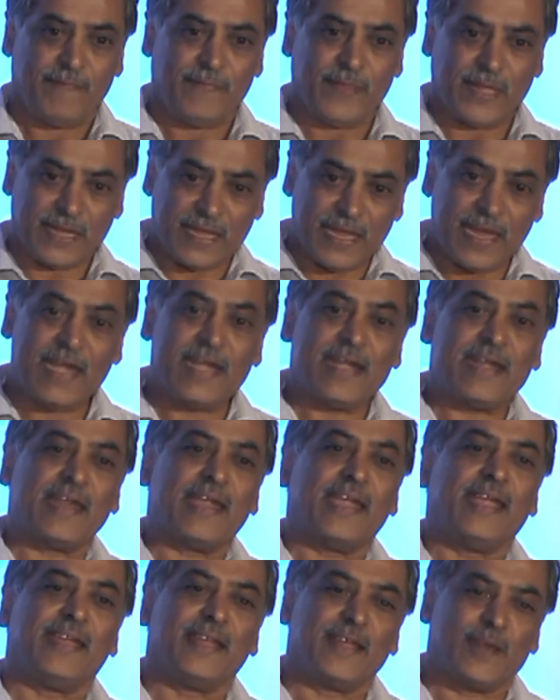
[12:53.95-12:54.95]
The gear
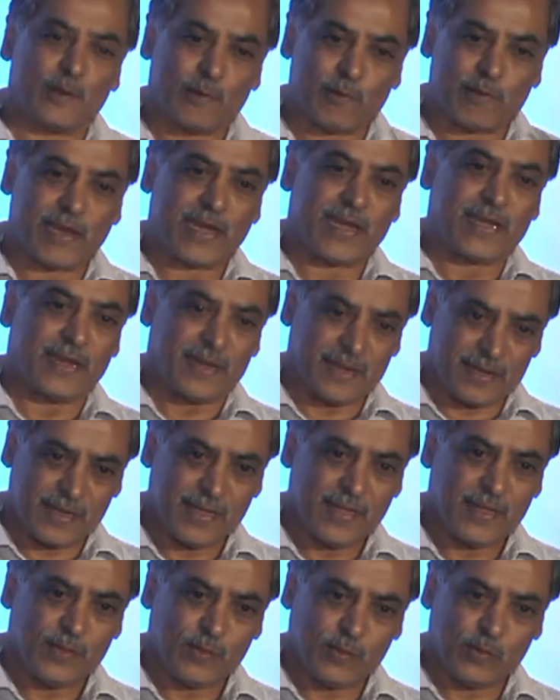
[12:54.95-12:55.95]
train are rotated
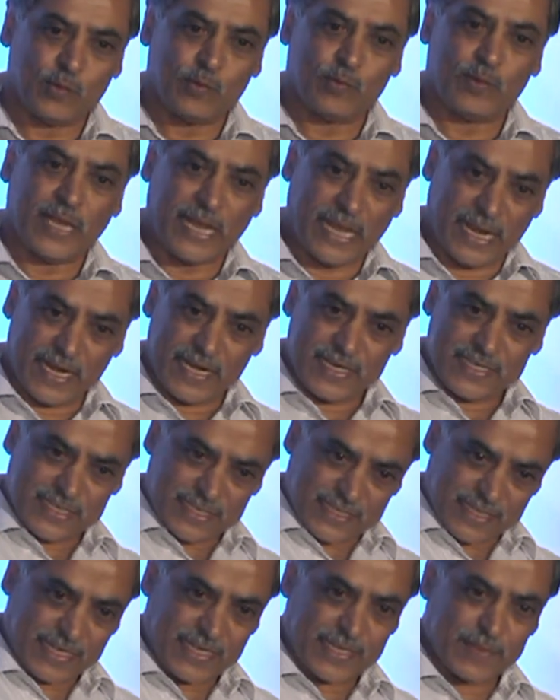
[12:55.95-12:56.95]
through the energy
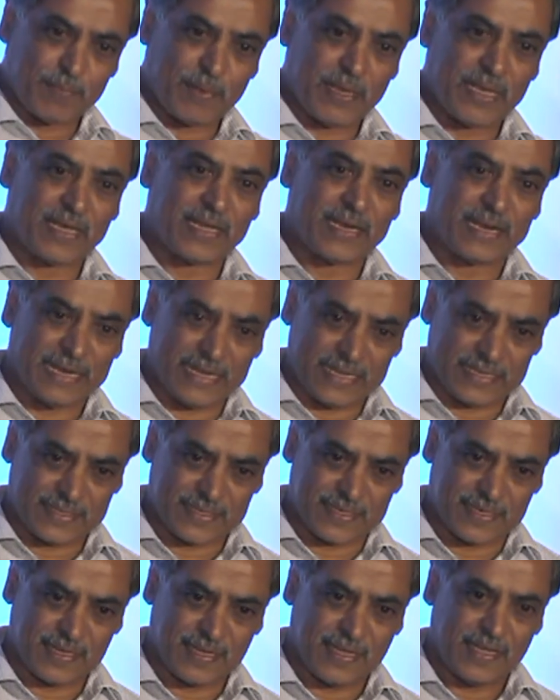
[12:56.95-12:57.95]
that is being
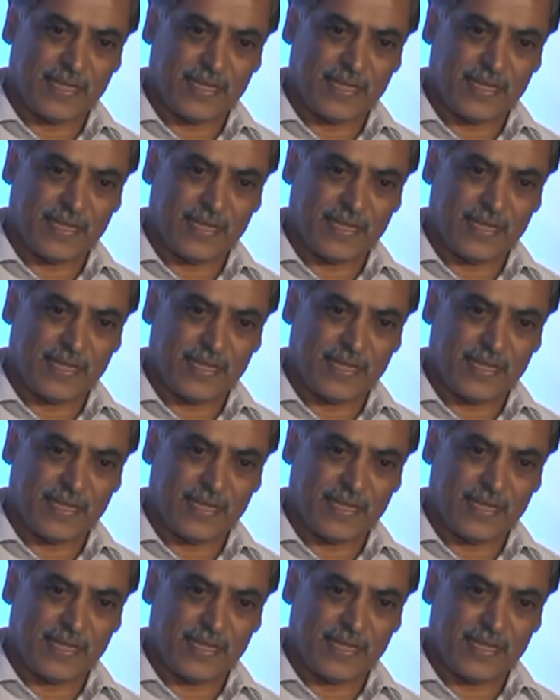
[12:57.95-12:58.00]
released.